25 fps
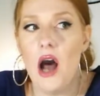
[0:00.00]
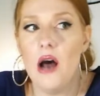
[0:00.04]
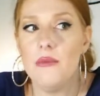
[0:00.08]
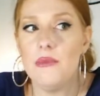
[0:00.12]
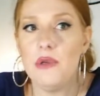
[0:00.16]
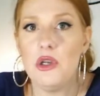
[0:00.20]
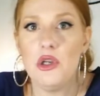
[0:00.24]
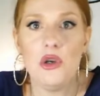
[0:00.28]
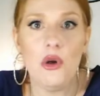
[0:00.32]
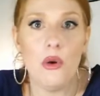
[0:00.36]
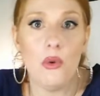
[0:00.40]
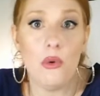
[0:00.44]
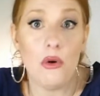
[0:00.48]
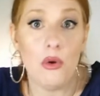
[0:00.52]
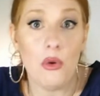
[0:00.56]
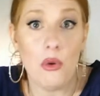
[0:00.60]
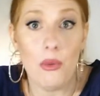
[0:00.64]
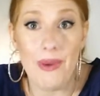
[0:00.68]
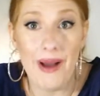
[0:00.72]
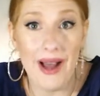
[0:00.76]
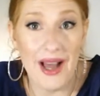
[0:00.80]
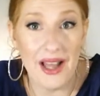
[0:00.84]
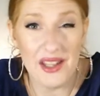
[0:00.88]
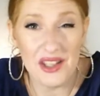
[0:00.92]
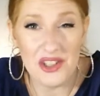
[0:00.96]
You don't want to
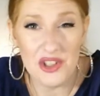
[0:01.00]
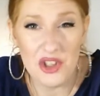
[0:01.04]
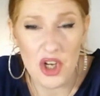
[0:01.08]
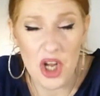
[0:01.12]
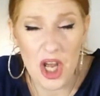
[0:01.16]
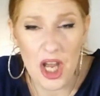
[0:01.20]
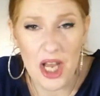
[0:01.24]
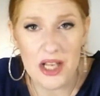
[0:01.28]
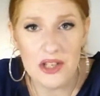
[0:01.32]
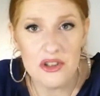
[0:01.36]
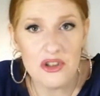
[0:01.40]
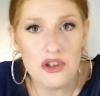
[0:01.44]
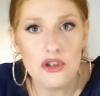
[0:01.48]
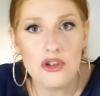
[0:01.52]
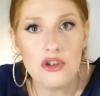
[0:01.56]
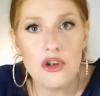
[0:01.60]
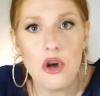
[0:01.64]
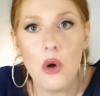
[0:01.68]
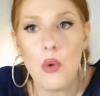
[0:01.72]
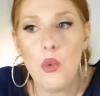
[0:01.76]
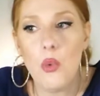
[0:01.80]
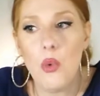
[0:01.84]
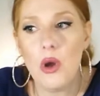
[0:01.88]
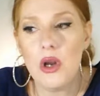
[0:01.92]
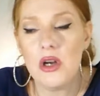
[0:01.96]
apologize. You
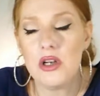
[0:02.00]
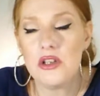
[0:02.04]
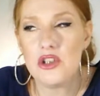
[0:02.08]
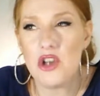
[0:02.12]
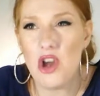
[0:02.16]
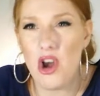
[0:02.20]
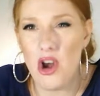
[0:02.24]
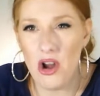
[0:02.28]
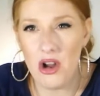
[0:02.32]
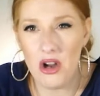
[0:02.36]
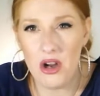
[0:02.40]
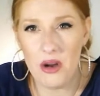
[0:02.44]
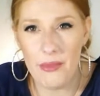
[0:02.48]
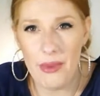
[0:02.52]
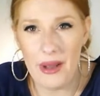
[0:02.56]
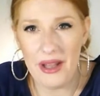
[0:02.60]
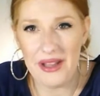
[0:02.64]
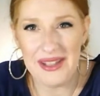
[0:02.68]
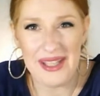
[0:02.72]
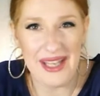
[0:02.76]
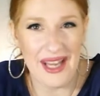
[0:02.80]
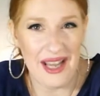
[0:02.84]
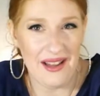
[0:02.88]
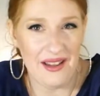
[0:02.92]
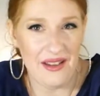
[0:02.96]
don't want to talk about
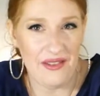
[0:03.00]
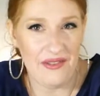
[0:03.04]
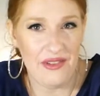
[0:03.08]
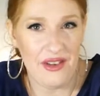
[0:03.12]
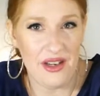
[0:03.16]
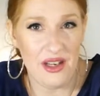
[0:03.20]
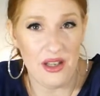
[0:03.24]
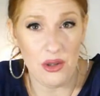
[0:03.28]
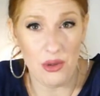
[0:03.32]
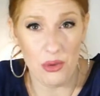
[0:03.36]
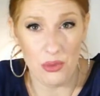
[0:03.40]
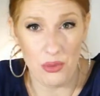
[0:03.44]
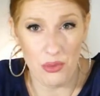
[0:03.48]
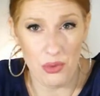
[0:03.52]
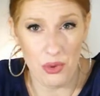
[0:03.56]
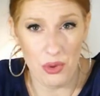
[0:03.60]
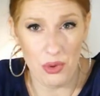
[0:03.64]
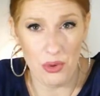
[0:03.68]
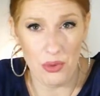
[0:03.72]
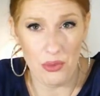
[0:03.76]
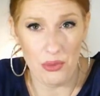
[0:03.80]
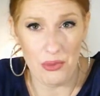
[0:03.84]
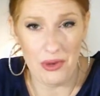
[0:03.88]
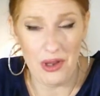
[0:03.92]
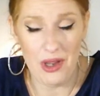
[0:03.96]
the elephant in the
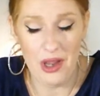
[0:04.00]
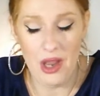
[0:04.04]
room.